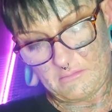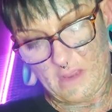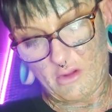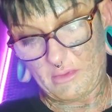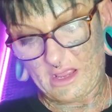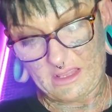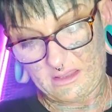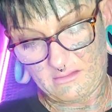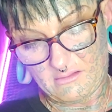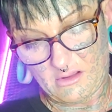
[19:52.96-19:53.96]
I'll buy
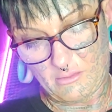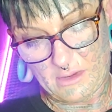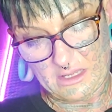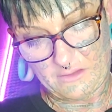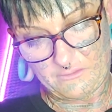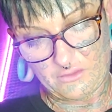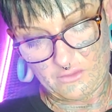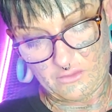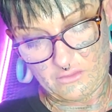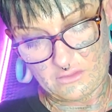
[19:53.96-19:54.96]
a
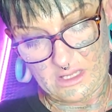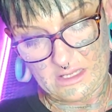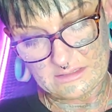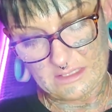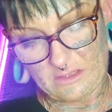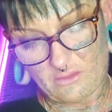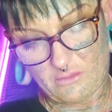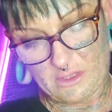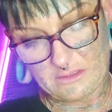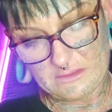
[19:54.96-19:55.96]
few single
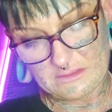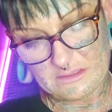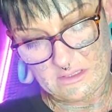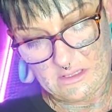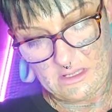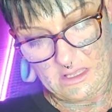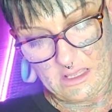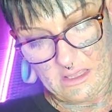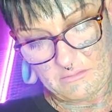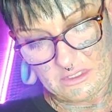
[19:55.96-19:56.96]
ones.
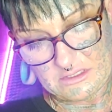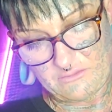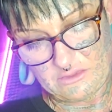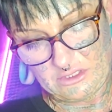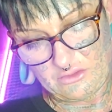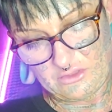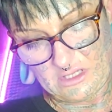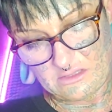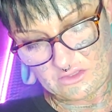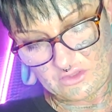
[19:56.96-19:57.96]
It's a really good
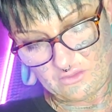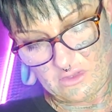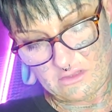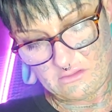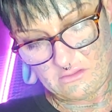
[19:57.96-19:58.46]
art store,